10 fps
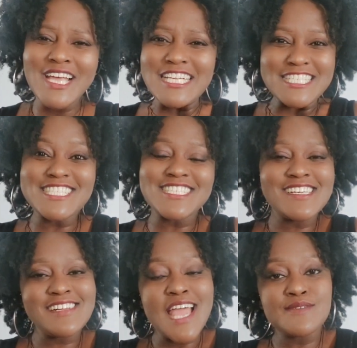it doesn't
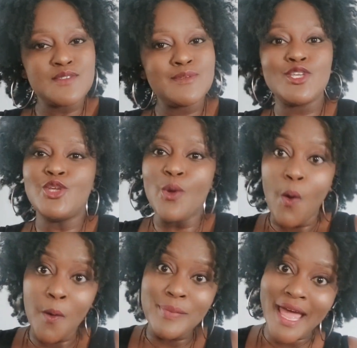necessarily have to be
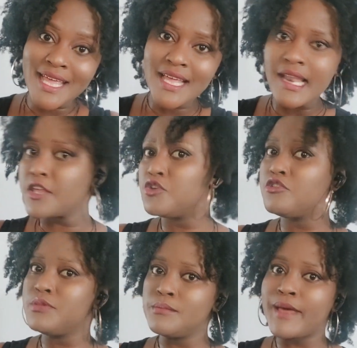your bank. Like you could
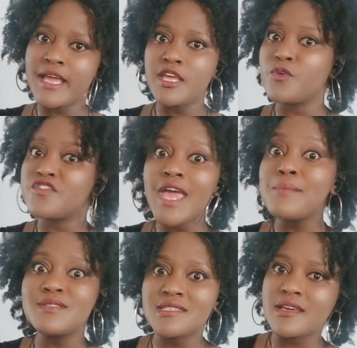be banking with
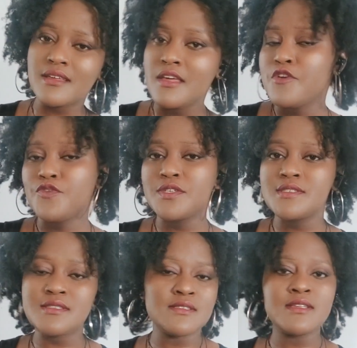Capitec, for
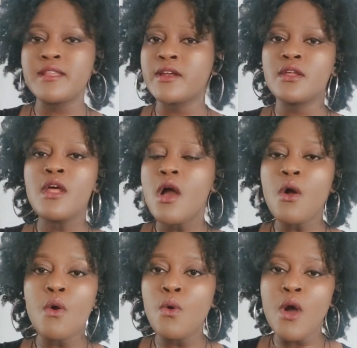instance, and then
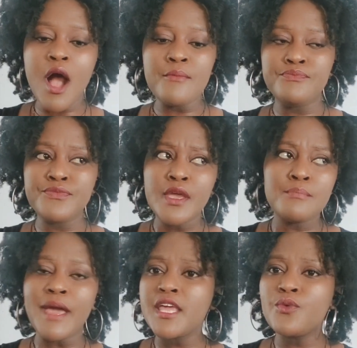or
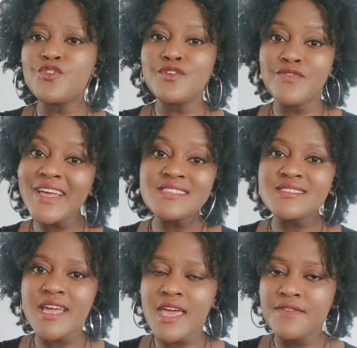banking with
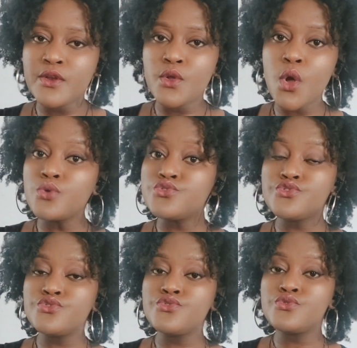Investec, and then go
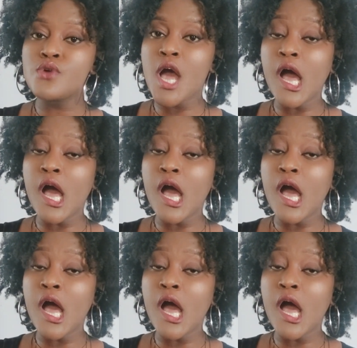to